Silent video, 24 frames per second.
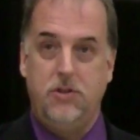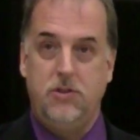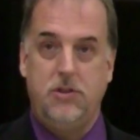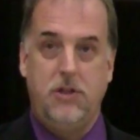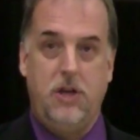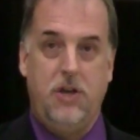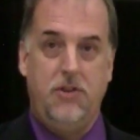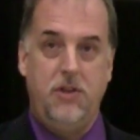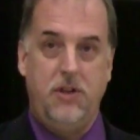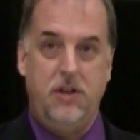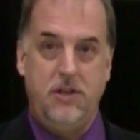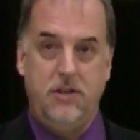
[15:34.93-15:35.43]

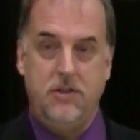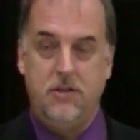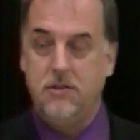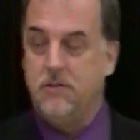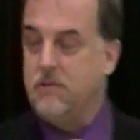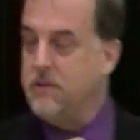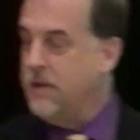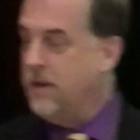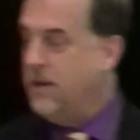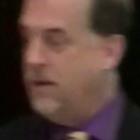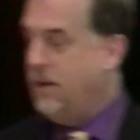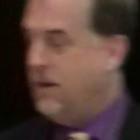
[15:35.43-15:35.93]
nothing
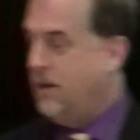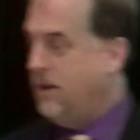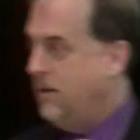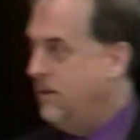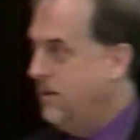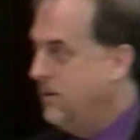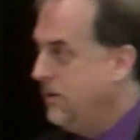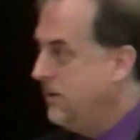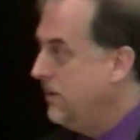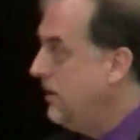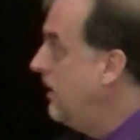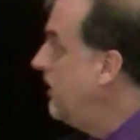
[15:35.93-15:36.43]

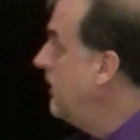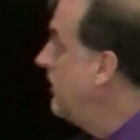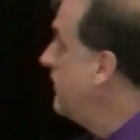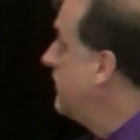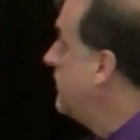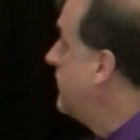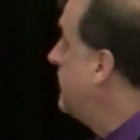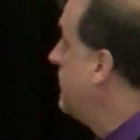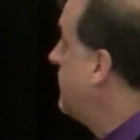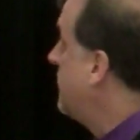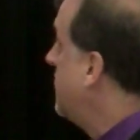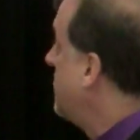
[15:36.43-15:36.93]

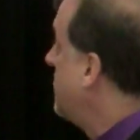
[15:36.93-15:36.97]
to